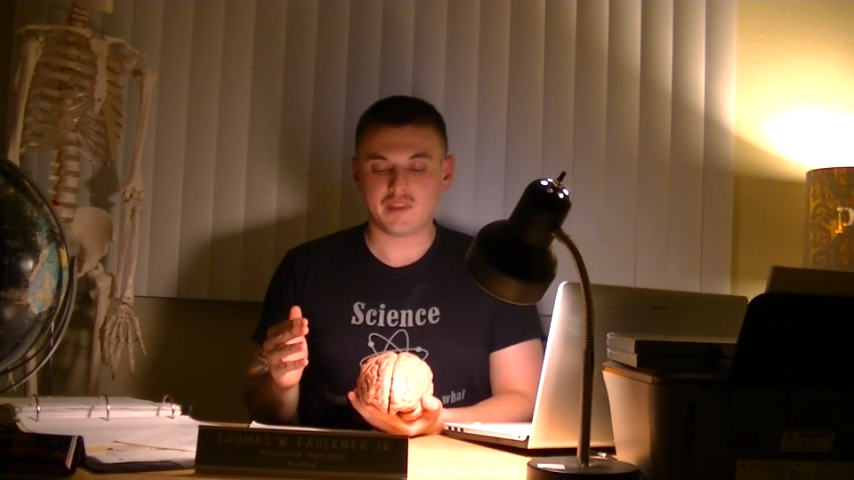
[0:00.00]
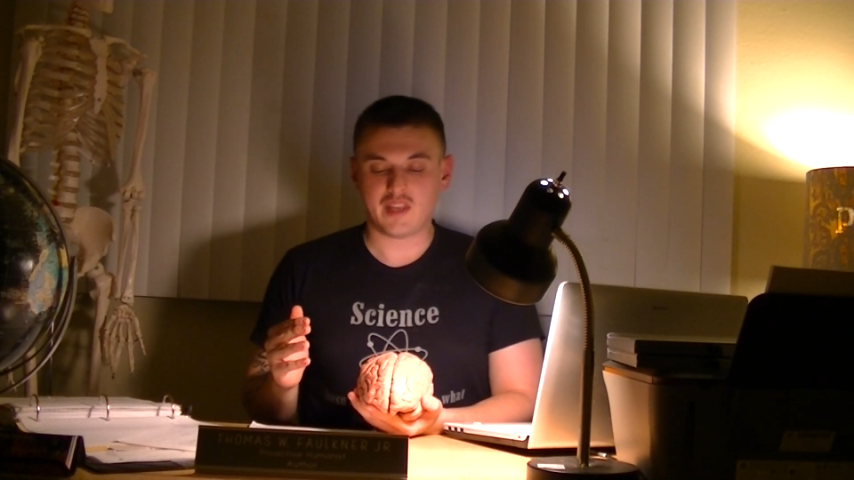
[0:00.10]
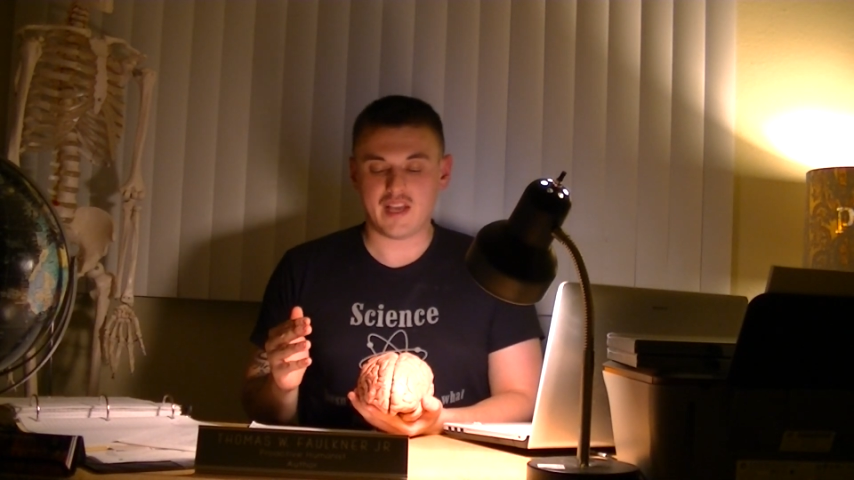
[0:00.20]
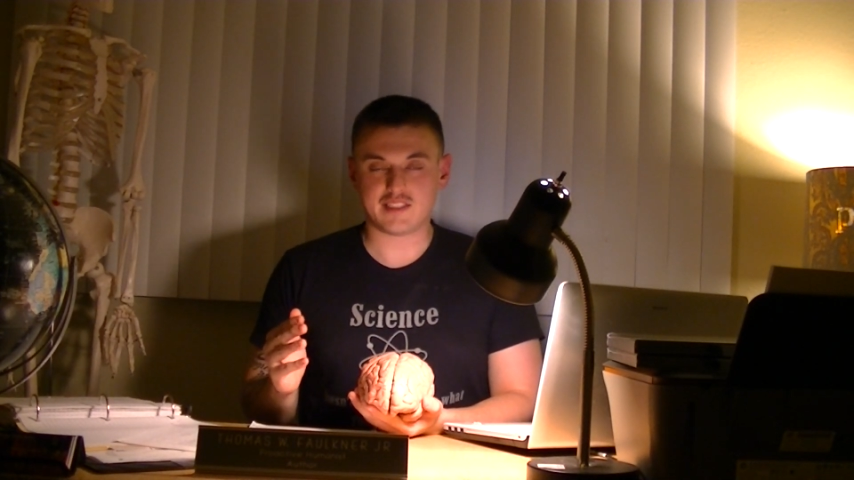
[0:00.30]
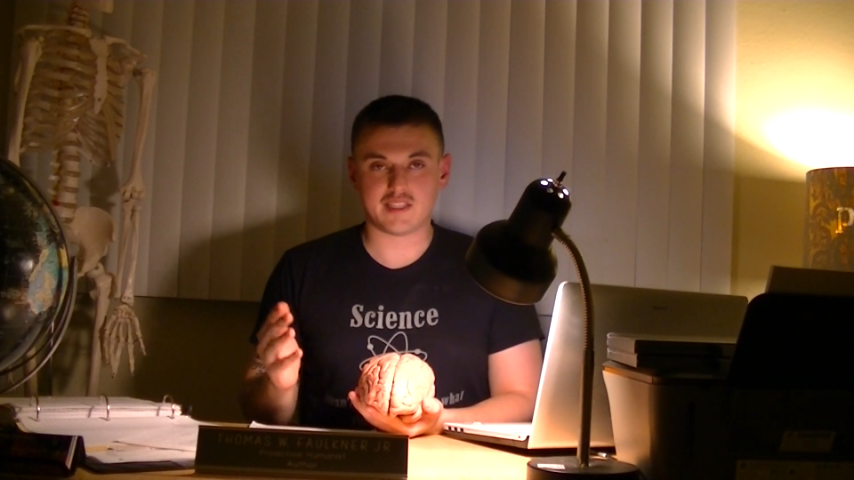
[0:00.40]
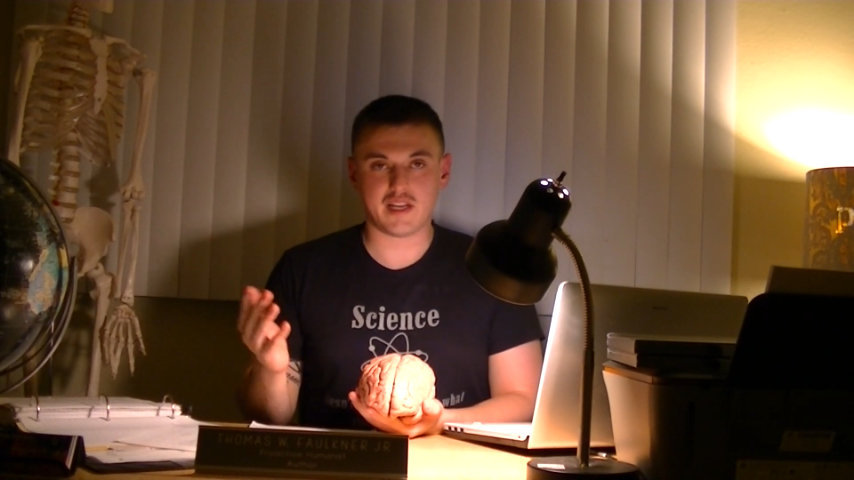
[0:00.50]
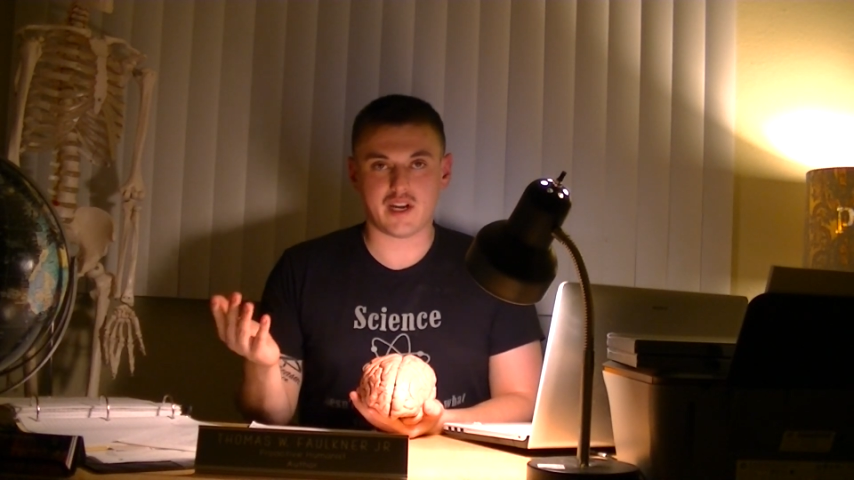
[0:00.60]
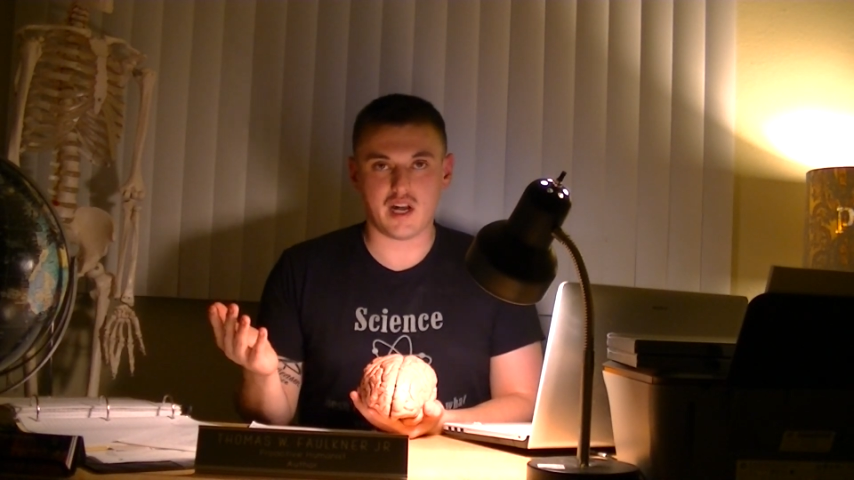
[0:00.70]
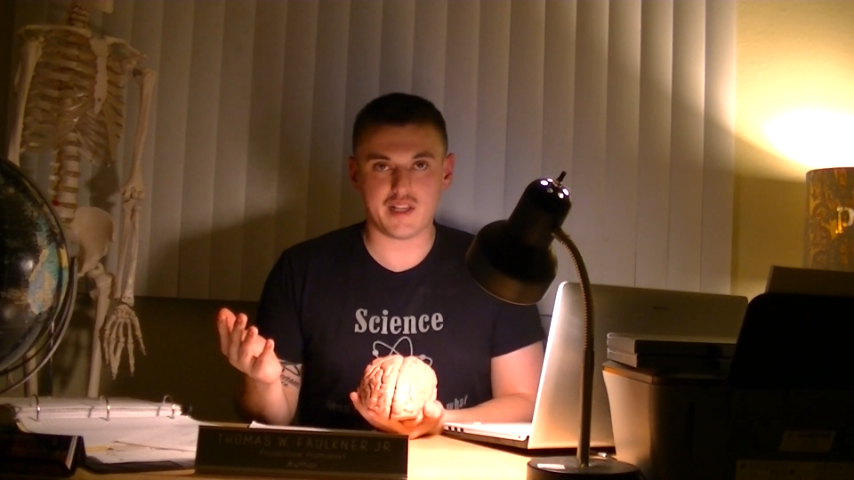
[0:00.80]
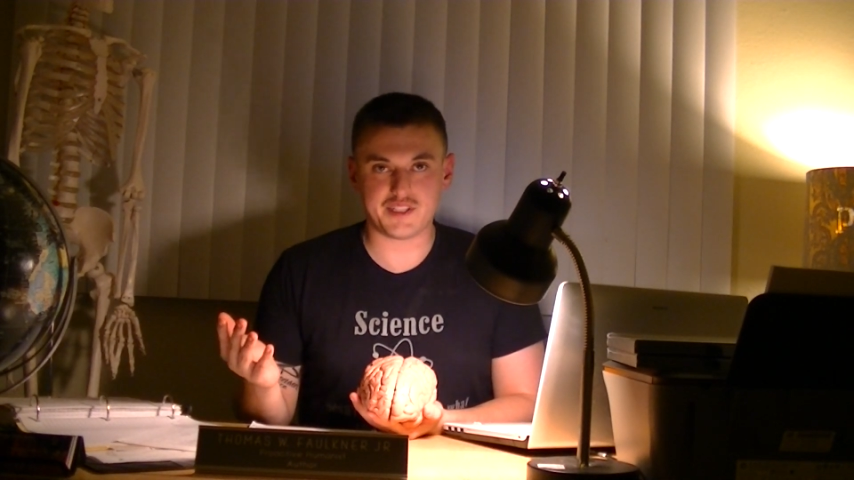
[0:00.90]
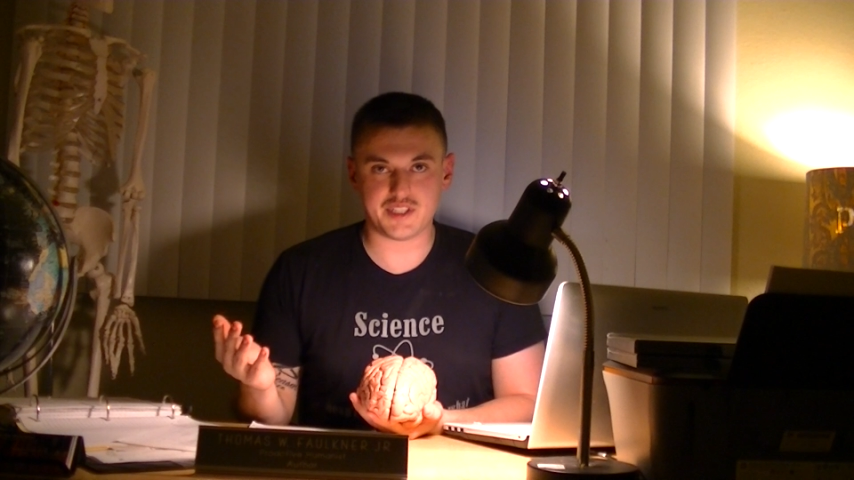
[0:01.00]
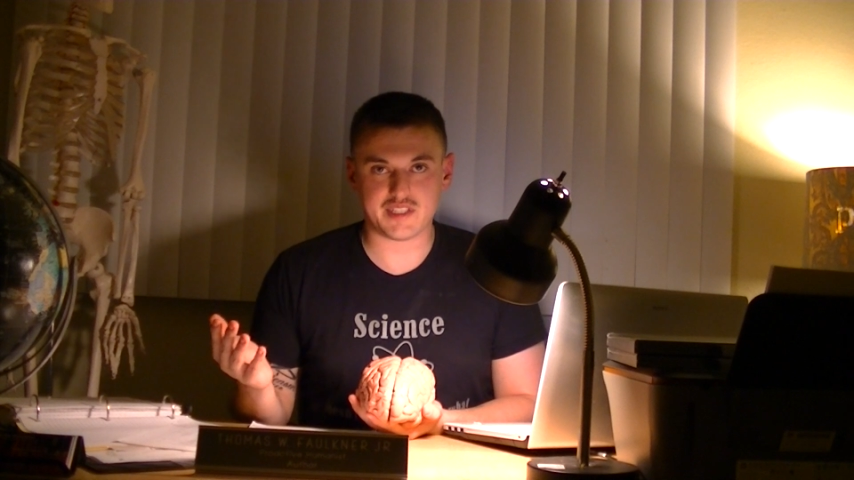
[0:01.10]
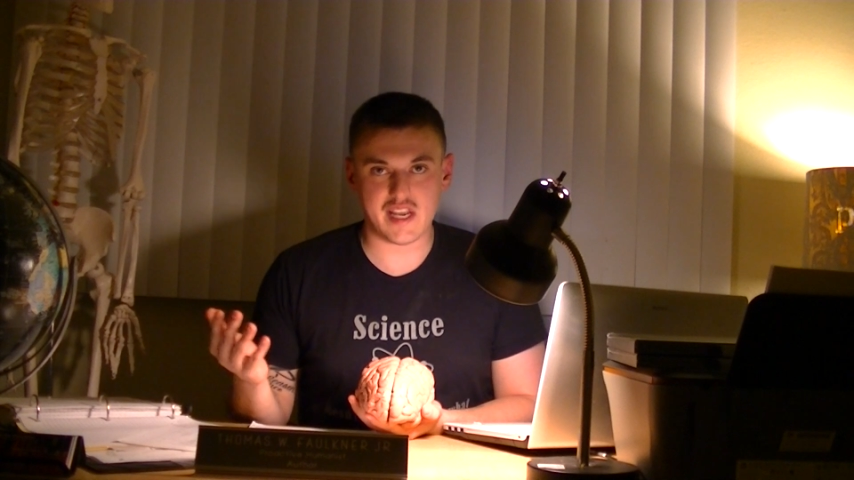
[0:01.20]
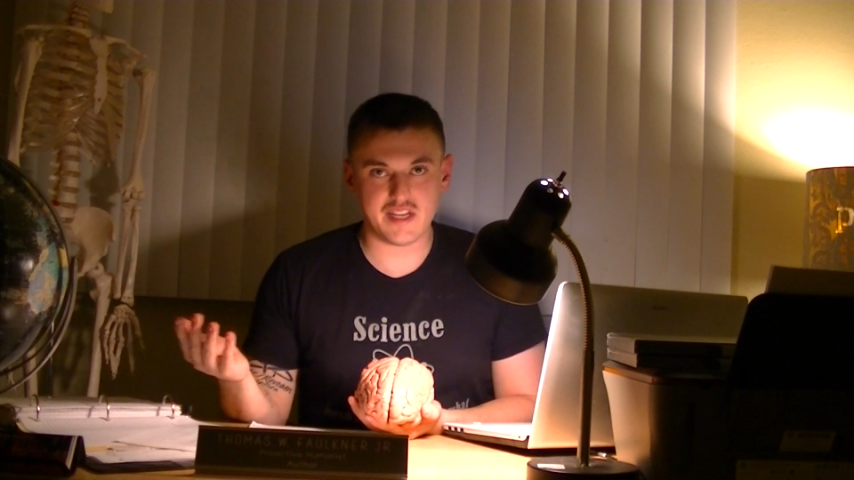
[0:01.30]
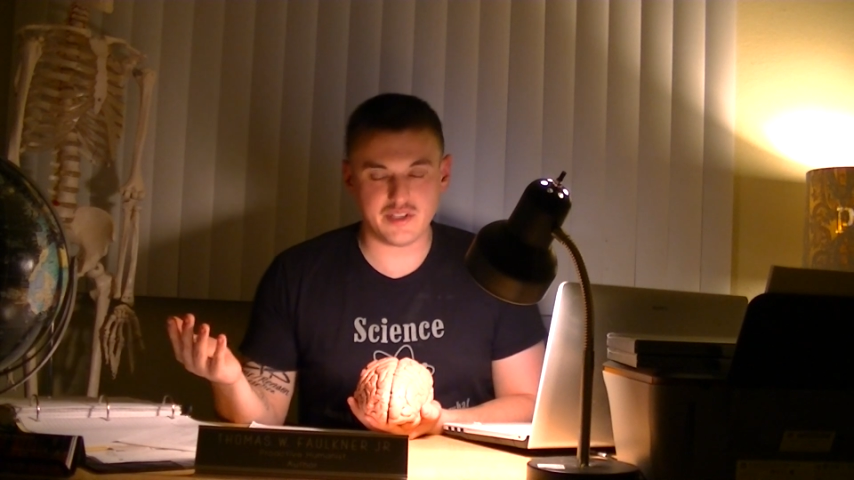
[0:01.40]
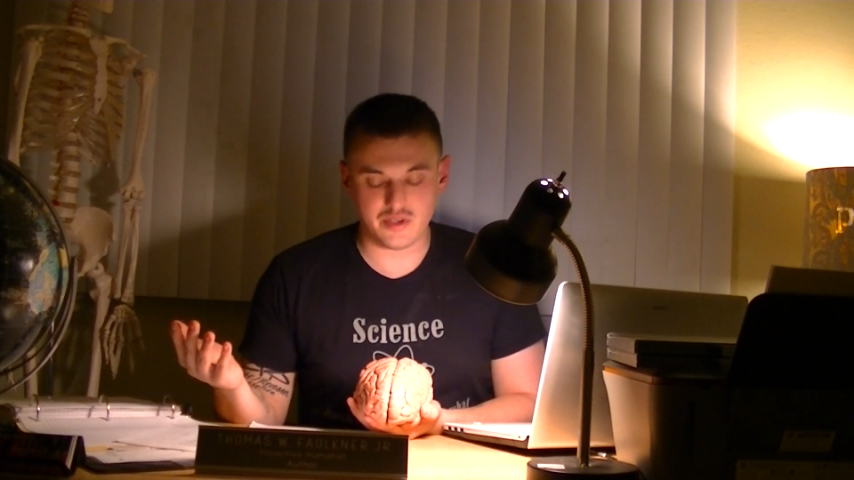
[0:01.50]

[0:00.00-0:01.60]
as psychologists and